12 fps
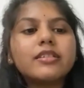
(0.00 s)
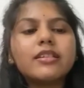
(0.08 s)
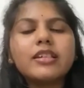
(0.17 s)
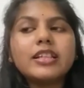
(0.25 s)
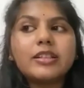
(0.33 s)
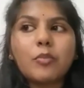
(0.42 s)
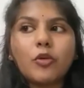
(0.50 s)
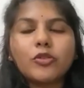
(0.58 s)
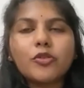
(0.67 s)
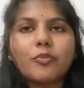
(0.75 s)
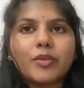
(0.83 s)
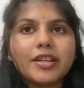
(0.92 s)
the
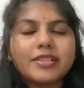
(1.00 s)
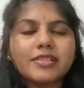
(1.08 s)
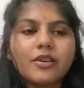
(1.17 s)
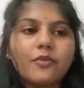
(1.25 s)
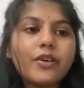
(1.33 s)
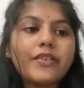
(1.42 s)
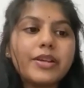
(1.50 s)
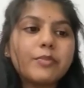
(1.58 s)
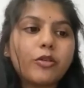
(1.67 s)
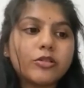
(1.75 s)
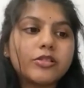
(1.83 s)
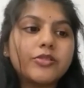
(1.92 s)
motor plays a very
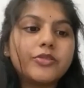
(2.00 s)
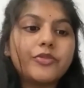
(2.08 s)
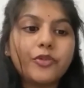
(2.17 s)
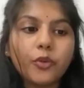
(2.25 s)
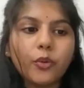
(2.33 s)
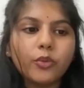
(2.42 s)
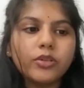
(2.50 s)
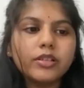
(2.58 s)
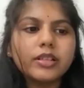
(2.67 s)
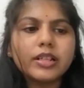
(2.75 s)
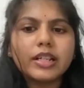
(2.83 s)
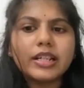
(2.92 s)
important role
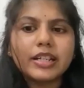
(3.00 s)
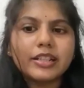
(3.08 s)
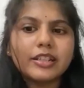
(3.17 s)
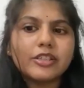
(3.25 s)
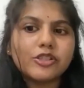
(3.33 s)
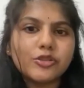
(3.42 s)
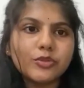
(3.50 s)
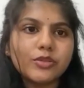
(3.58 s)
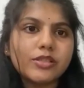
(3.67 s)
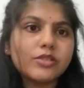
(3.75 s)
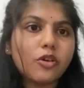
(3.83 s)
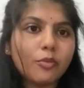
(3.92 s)
in the
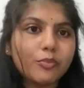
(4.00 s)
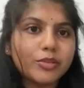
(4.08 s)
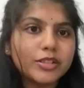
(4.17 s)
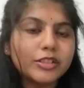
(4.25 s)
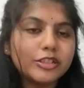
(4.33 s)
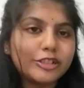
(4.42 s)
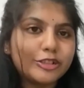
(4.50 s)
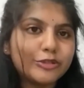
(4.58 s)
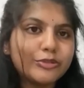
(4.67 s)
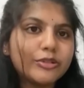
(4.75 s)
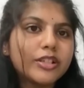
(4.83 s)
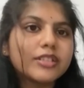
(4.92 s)
shoe's component
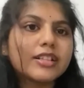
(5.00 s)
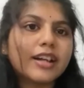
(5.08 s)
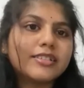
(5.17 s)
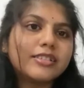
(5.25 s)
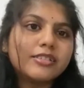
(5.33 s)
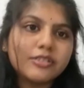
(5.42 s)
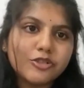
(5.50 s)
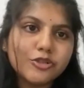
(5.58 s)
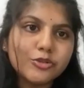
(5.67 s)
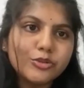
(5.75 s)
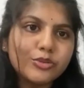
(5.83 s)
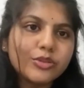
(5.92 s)
to tighten the
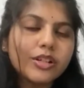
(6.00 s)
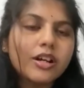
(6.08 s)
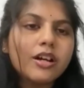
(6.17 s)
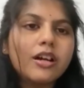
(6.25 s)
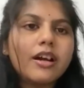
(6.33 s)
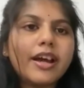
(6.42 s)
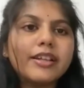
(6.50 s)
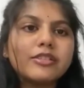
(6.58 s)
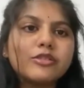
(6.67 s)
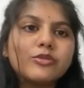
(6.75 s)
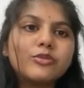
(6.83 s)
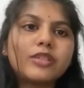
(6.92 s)
shoe and
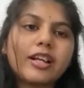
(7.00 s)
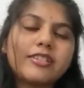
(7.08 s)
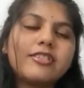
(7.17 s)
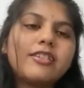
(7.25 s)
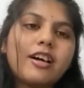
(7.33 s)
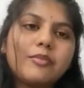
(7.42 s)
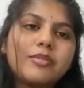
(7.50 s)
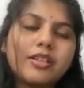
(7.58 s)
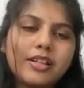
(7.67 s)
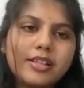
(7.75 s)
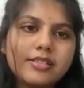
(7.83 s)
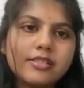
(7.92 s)
to tighten up the
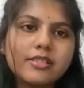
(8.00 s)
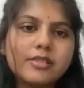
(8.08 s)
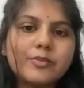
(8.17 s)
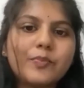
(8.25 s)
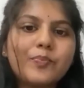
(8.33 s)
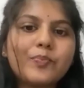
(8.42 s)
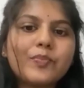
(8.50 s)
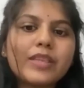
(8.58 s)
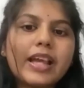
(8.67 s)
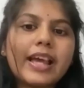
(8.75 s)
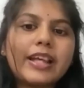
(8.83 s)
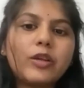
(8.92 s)
laces,
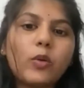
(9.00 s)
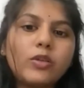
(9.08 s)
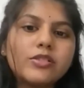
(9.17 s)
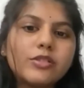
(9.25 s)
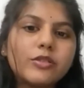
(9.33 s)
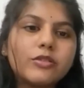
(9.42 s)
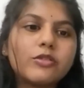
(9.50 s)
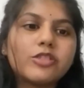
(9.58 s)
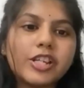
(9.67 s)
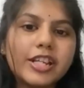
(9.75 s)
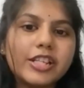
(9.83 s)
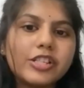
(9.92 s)
and also to
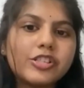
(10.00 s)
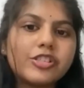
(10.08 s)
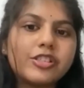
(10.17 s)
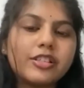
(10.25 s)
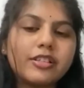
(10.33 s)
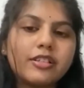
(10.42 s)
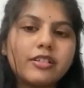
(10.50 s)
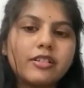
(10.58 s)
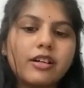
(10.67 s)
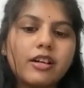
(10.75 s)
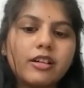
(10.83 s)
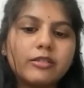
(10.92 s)
change
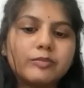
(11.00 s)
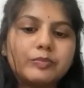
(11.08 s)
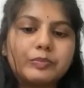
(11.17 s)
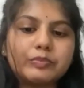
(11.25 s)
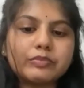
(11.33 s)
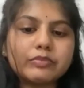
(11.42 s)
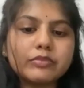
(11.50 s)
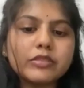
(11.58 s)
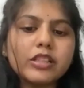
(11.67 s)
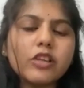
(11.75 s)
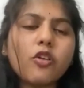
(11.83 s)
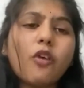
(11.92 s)
the
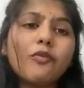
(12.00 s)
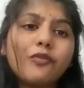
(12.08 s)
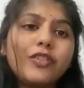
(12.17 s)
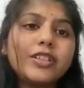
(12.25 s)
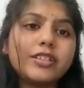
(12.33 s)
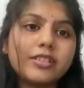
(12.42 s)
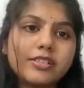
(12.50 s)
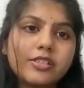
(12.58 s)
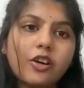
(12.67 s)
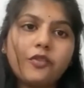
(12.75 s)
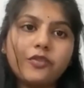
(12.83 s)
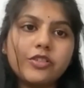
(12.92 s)
comfortness
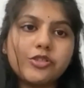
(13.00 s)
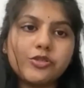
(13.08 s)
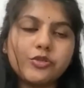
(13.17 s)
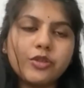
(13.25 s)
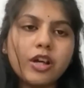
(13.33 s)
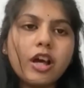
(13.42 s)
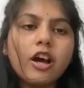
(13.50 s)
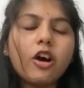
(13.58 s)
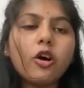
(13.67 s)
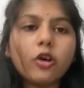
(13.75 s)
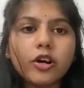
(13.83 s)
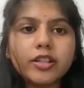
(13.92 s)
of the shoe
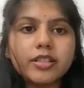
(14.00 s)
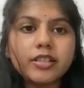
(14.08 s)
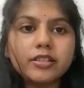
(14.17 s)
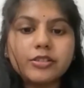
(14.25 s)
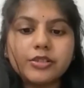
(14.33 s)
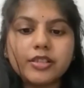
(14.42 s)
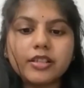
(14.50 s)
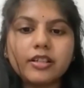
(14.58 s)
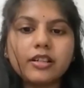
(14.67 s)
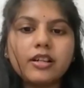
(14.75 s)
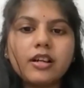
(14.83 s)
according to the